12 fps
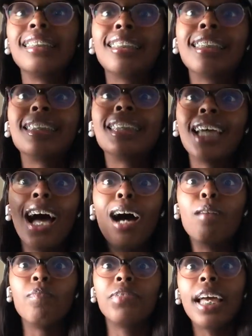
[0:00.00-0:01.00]
The
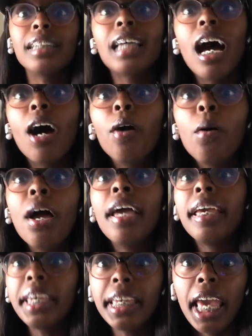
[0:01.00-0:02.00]
top. That's how
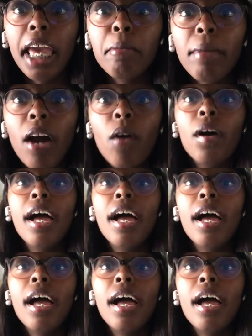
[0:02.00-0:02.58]
he came out.